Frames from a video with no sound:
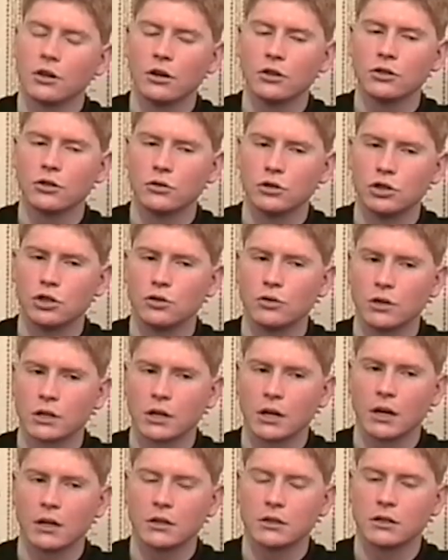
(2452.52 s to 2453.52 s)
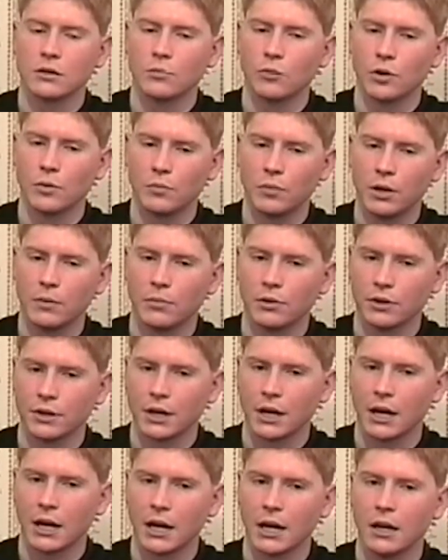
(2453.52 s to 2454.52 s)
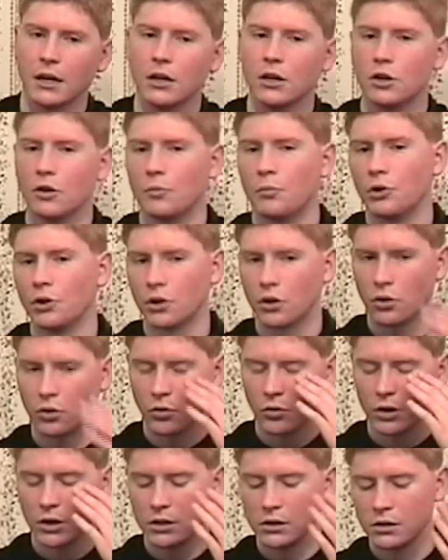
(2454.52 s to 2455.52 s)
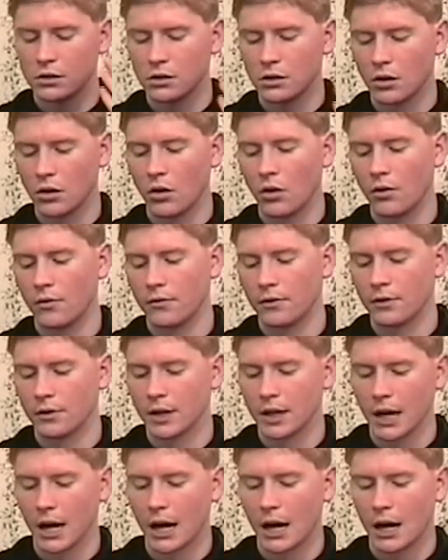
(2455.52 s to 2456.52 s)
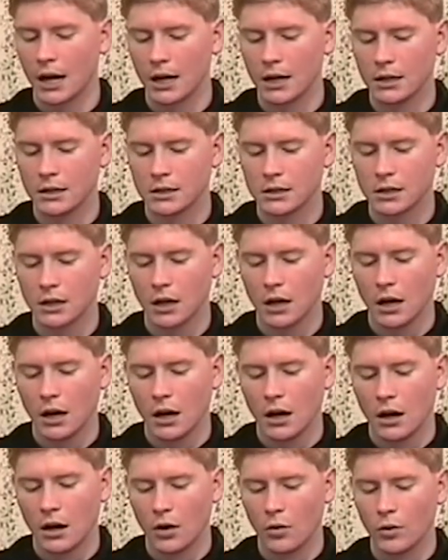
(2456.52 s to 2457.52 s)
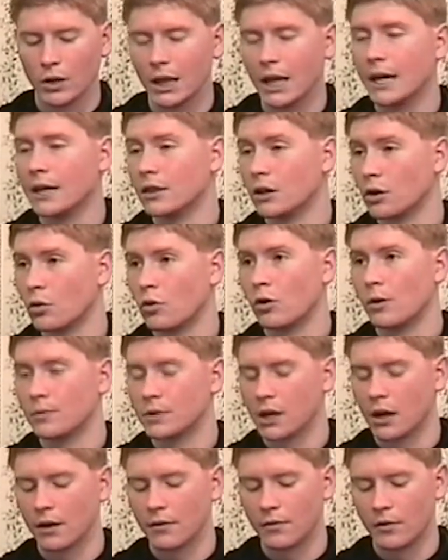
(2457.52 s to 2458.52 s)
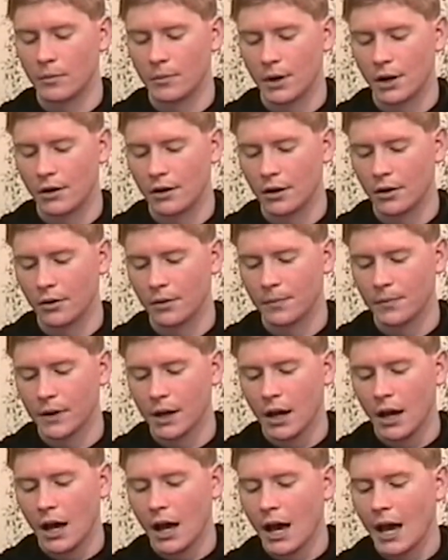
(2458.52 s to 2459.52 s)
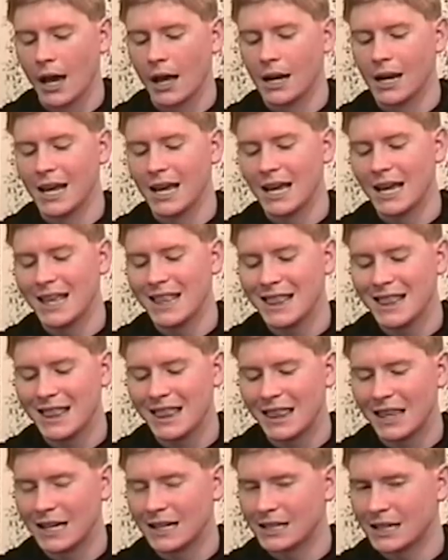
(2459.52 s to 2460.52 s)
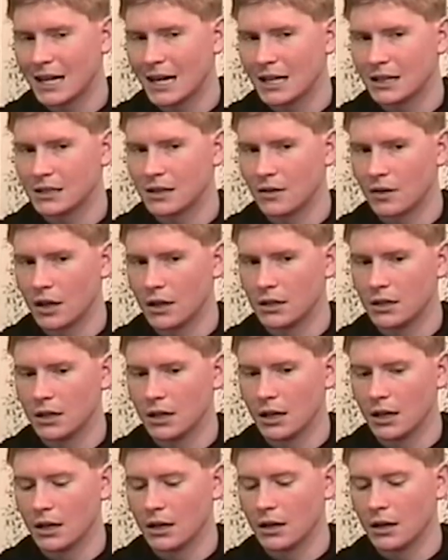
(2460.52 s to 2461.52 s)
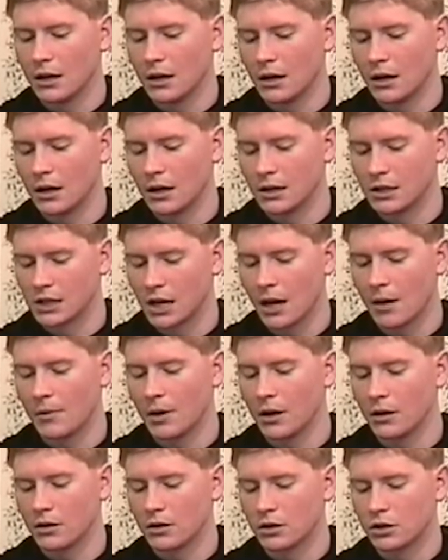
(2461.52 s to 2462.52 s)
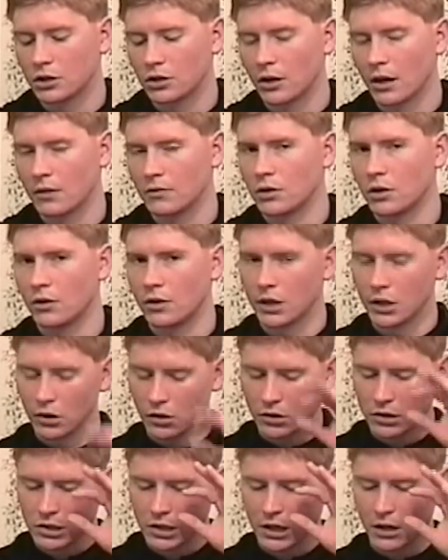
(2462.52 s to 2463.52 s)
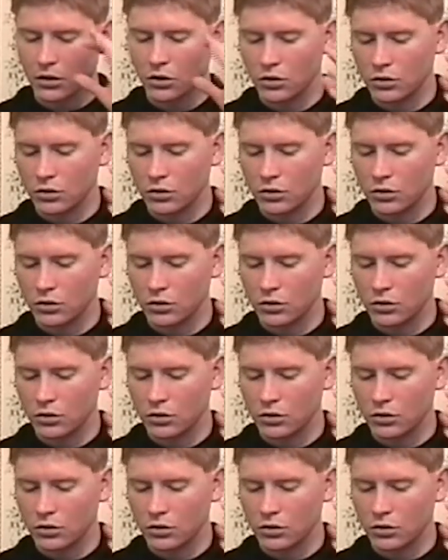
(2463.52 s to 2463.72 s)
also a Jewish custom when people die to put coins over the eyes when laying the corpse out for burial. And in the test that they did examining the Shroud Turin, it looks like